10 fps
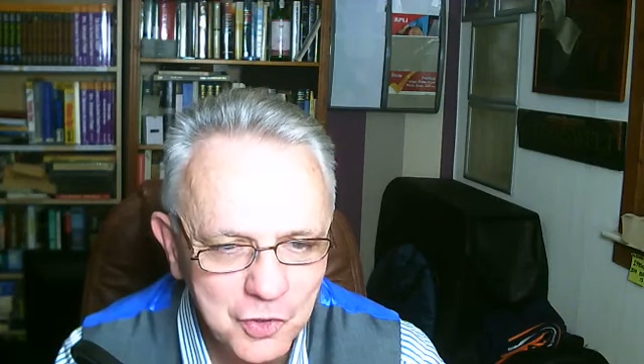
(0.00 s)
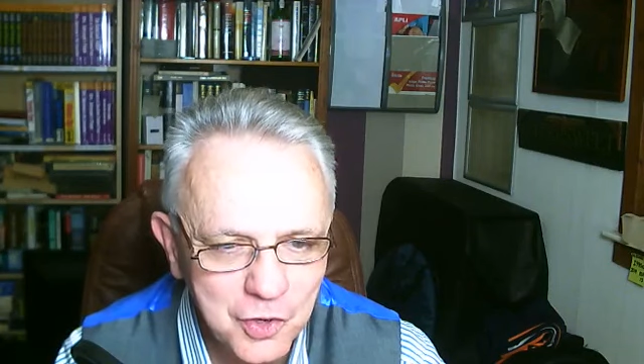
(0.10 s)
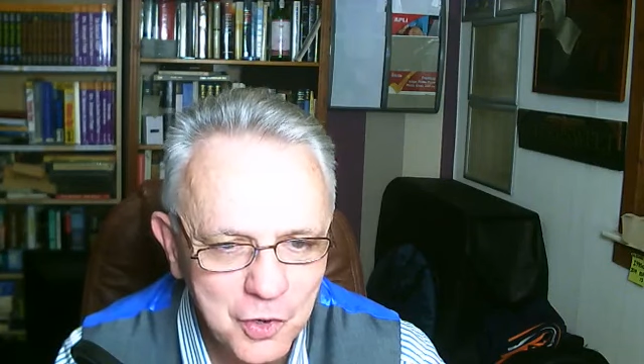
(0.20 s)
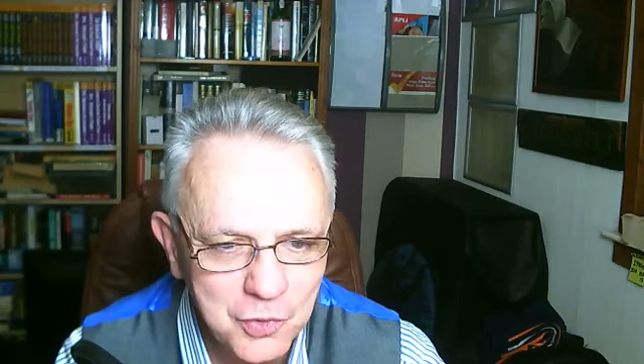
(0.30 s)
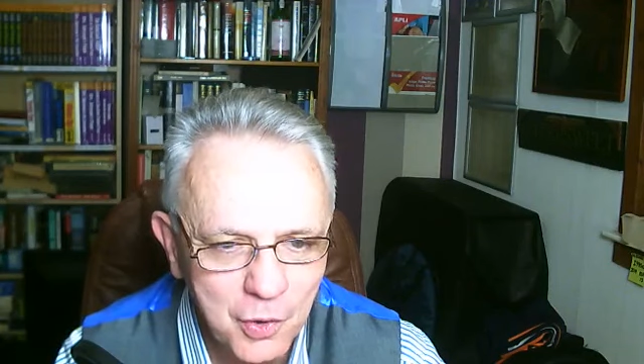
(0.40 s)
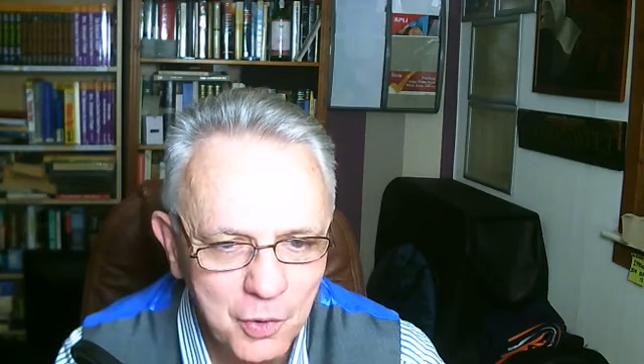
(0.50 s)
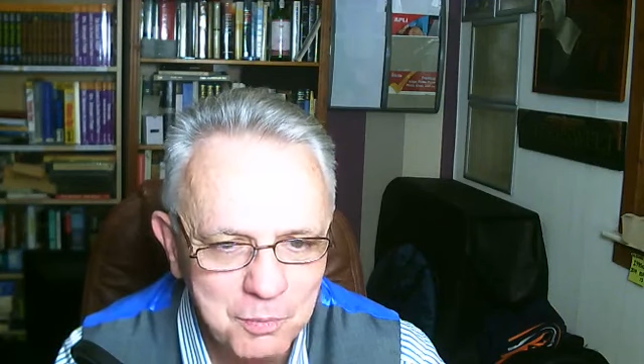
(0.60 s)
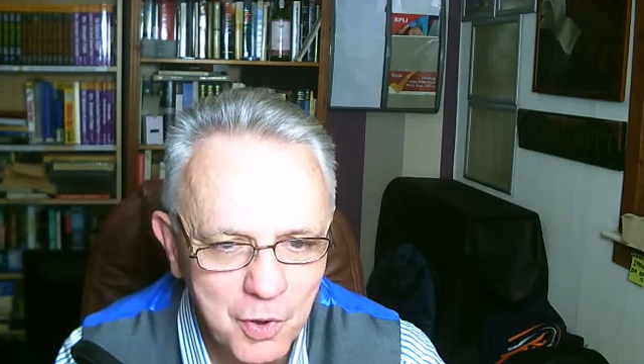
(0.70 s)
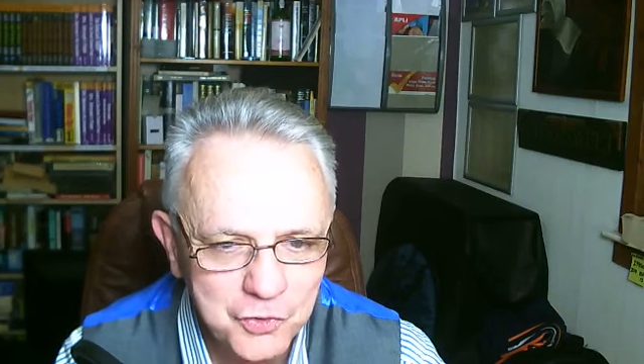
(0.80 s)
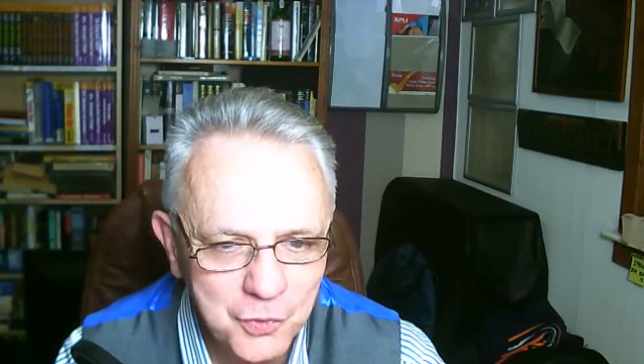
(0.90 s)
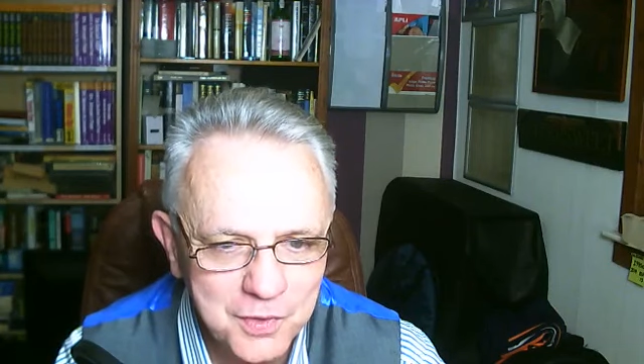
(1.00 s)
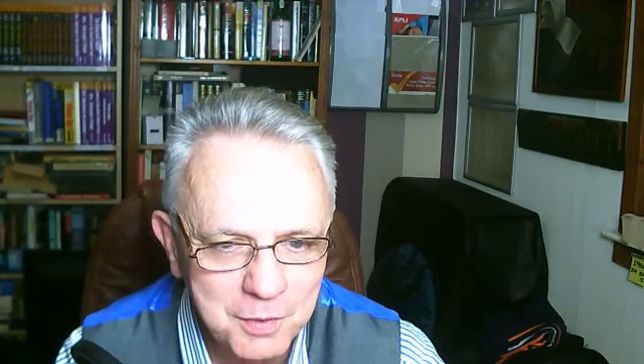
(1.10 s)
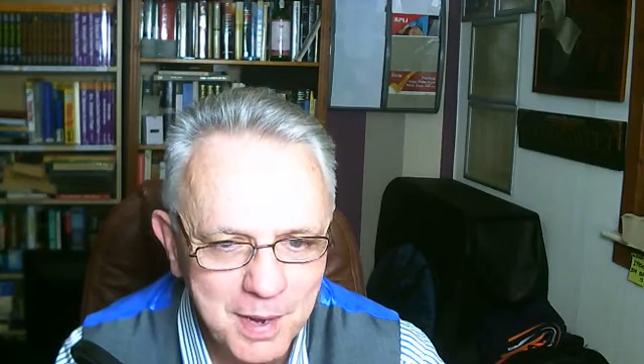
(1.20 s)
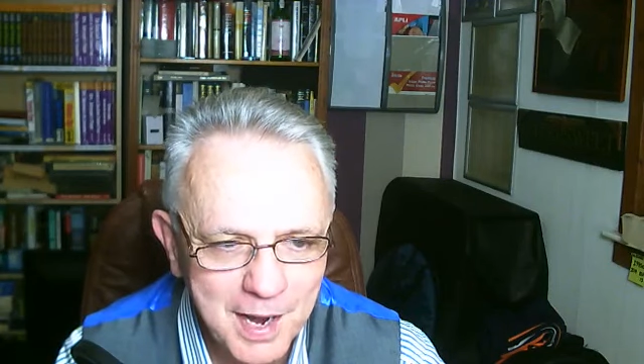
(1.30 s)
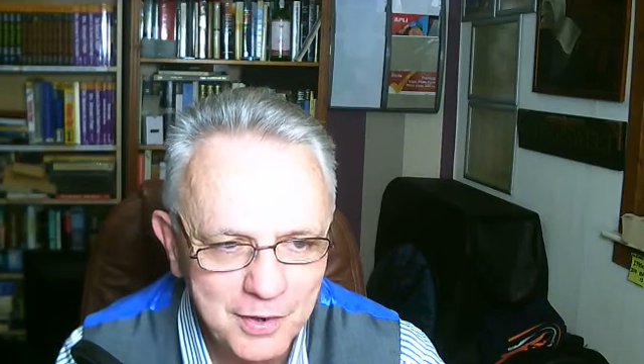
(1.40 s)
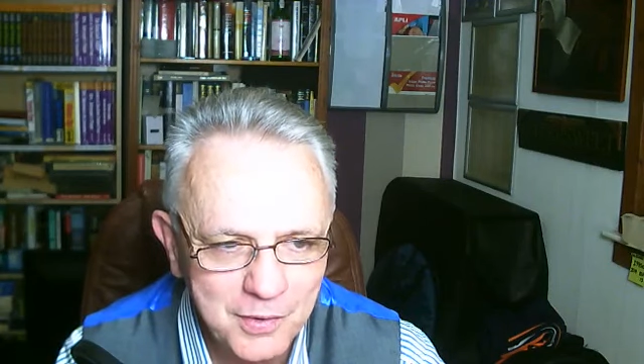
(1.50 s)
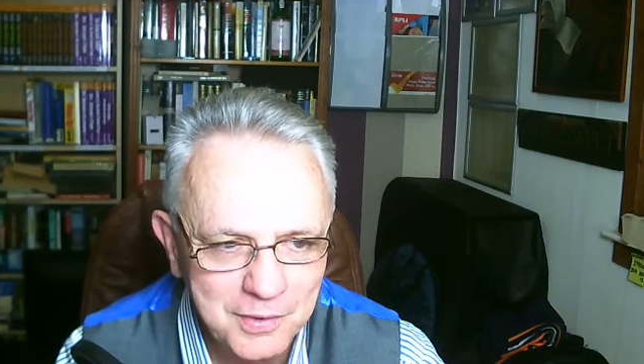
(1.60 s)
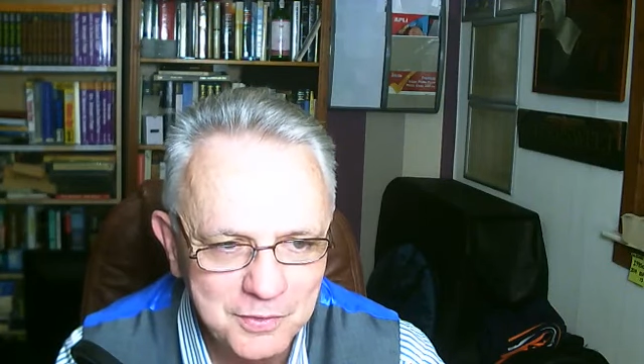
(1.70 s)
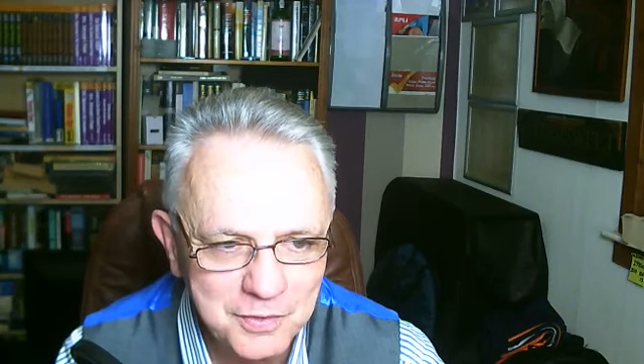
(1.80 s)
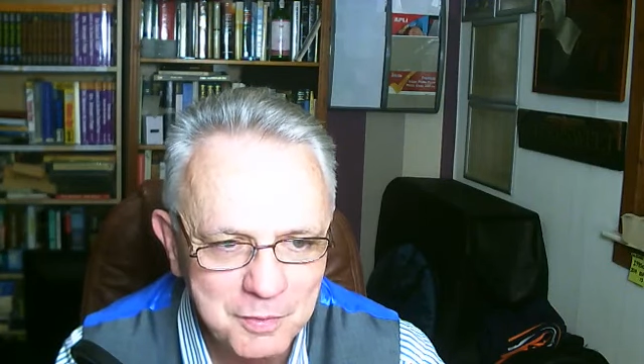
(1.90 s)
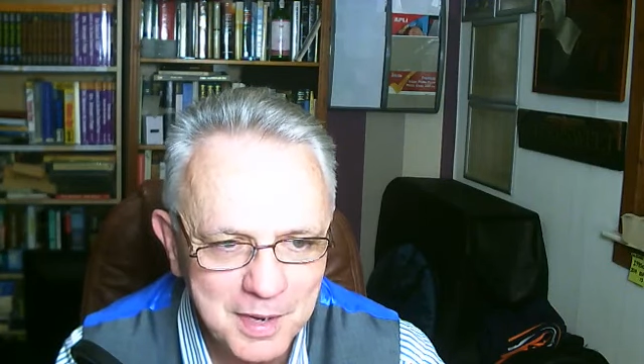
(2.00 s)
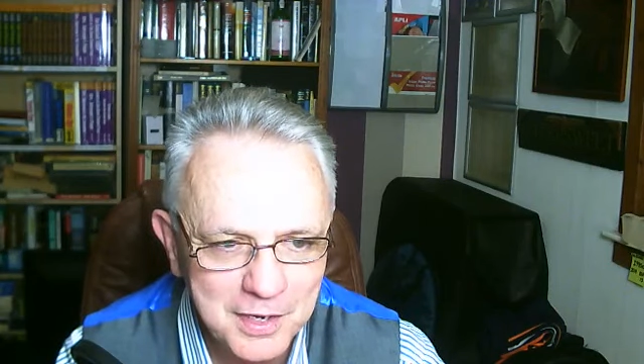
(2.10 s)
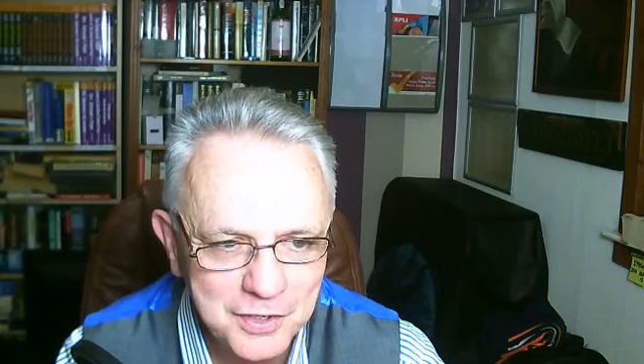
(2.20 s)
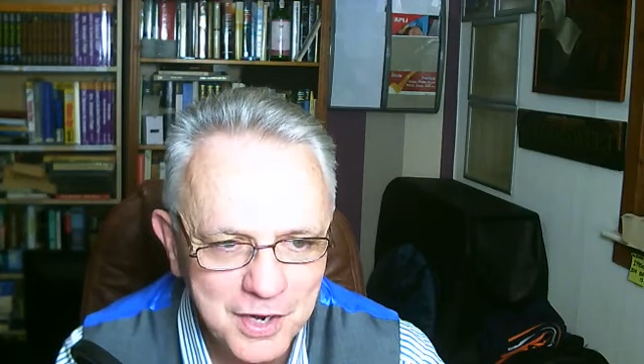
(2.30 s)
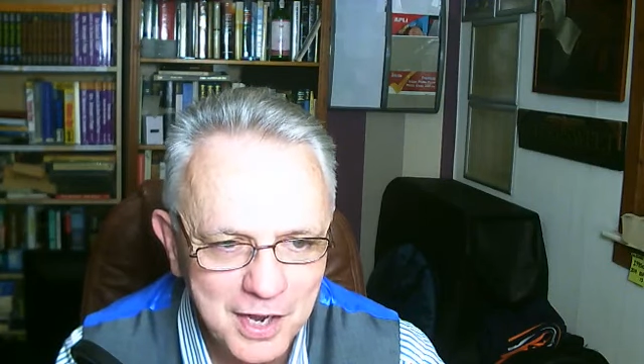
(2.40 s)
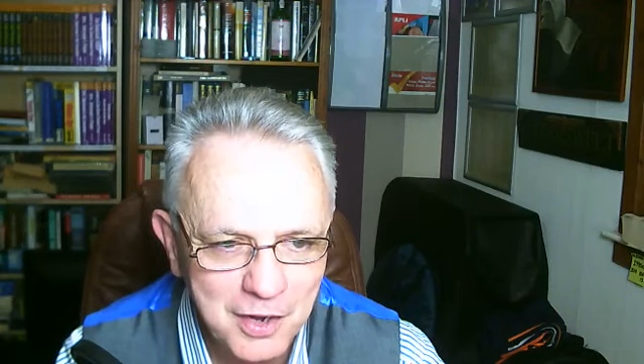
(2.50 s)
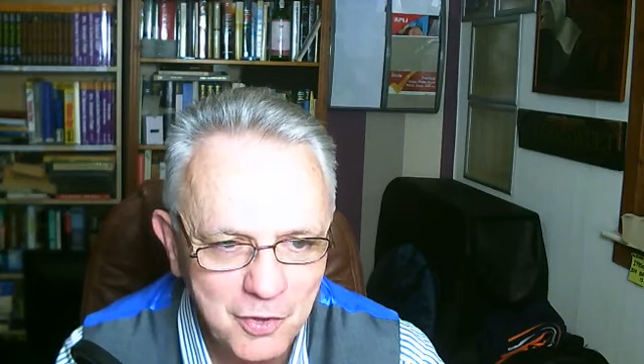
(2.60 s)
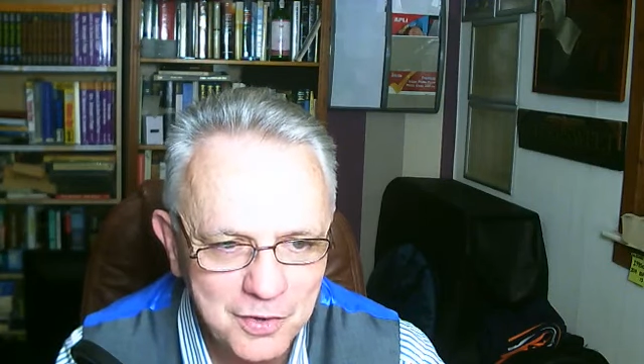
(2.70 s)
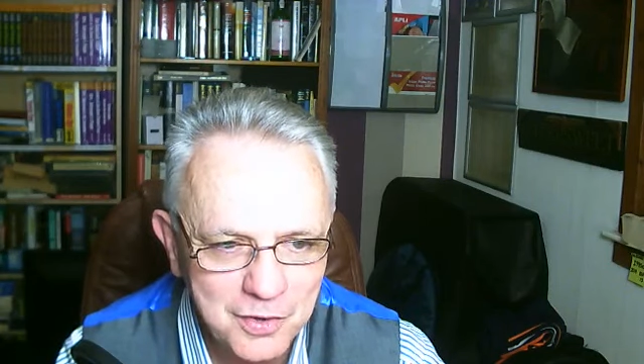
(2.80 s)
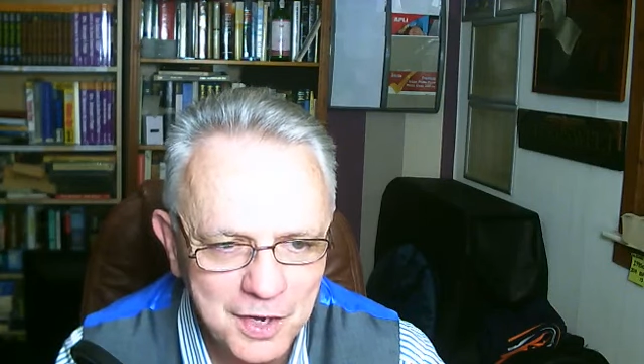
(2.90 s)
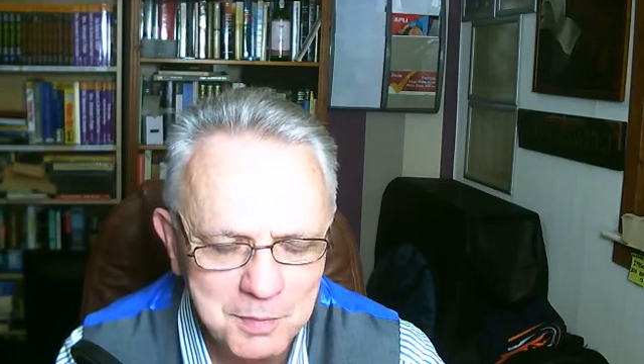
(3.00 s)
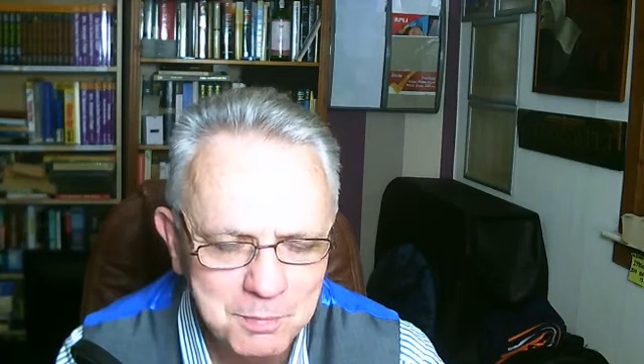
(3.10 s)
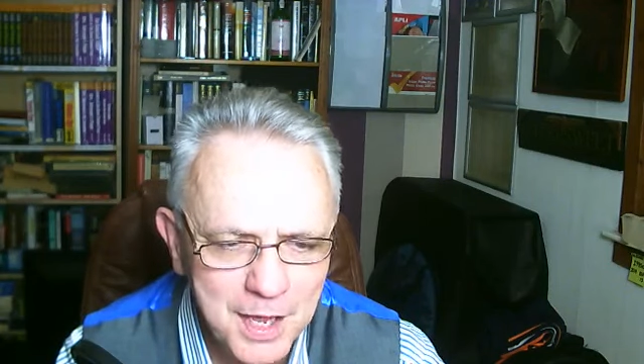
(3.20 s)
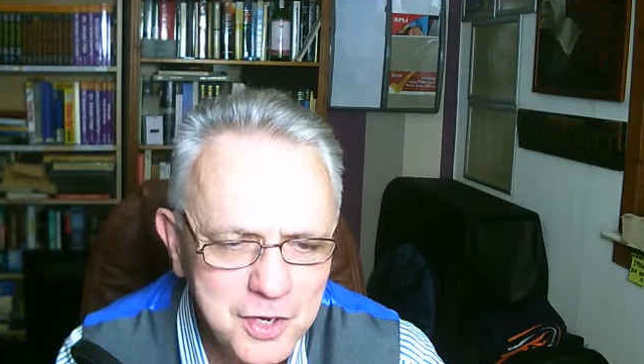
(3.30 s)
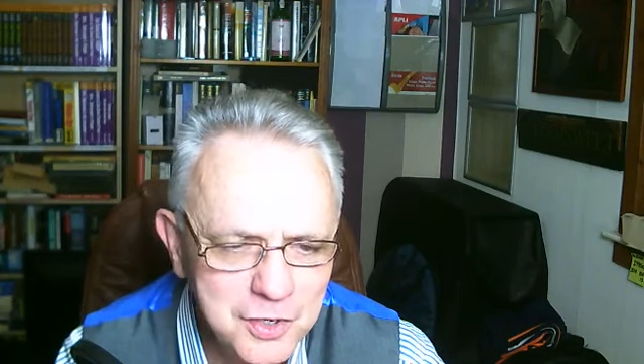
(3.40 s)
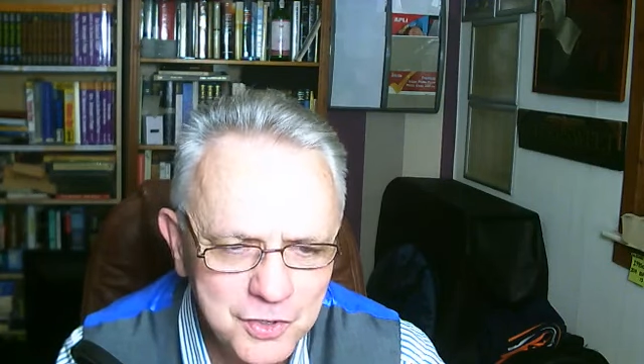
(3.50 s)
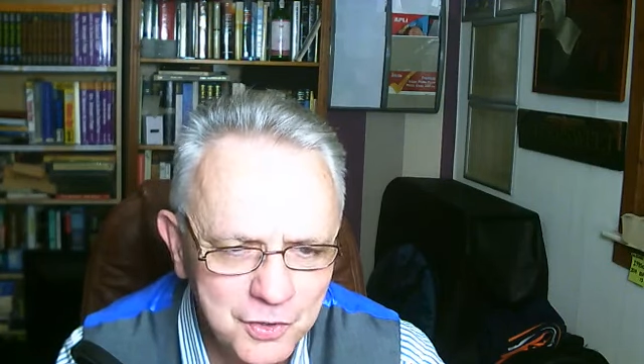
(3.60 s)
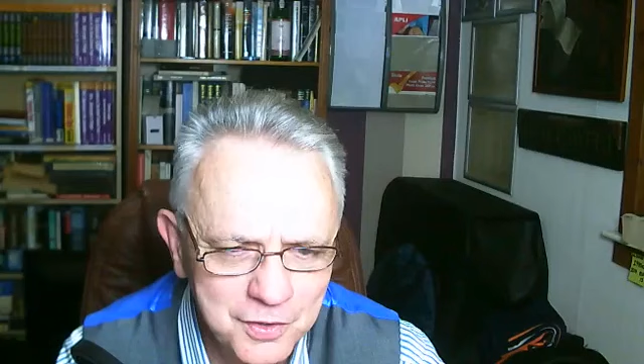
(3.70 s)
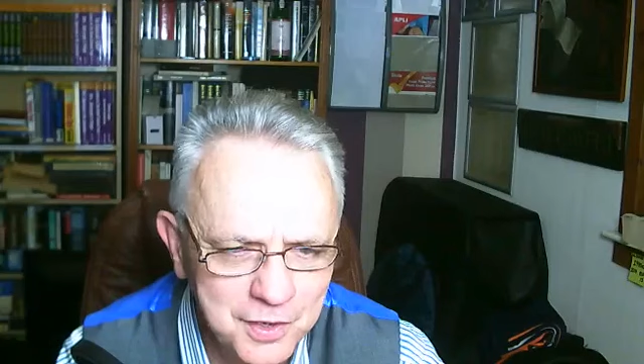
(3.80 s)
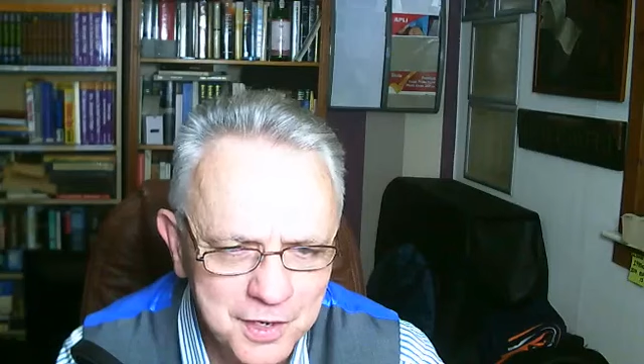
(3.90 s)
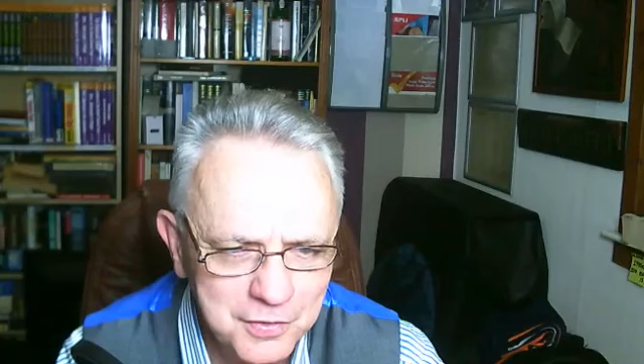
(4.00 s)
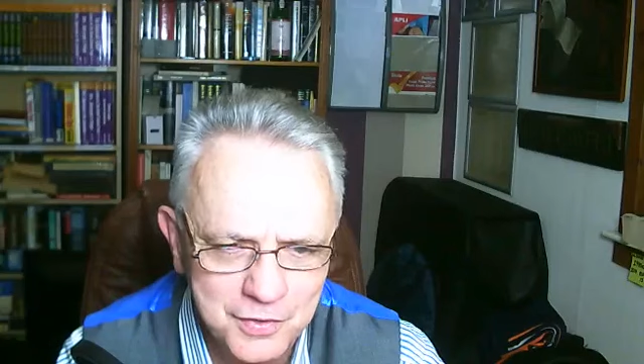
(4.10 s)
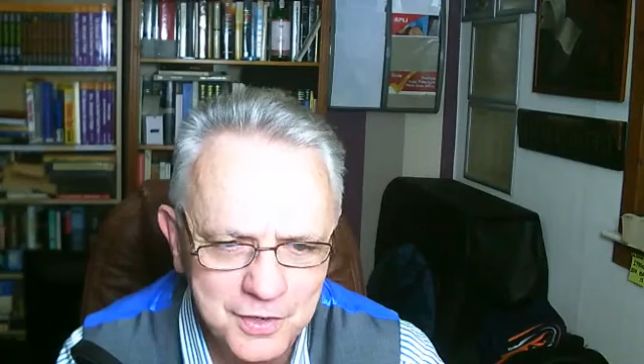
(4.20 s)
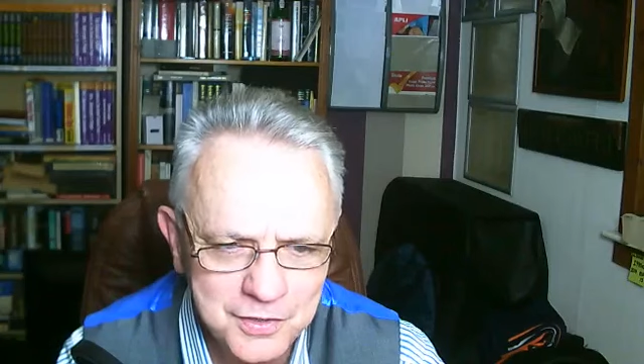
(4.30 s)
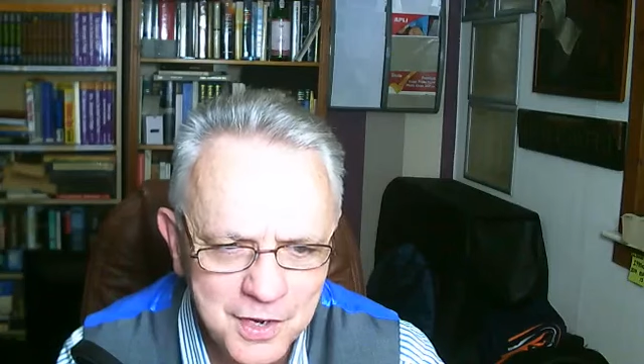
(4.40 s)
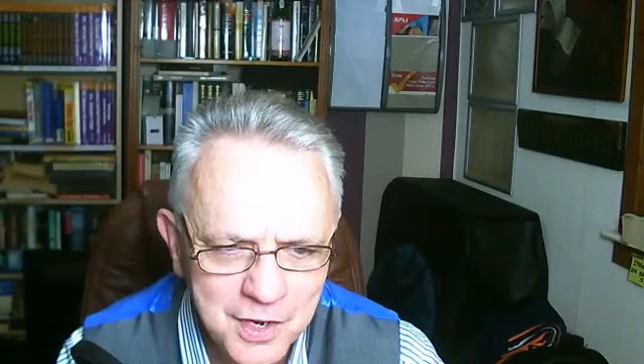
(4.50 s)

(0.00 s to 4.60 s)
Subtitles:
logo and motto in the background of the main dialogue, and emblazoned underneath it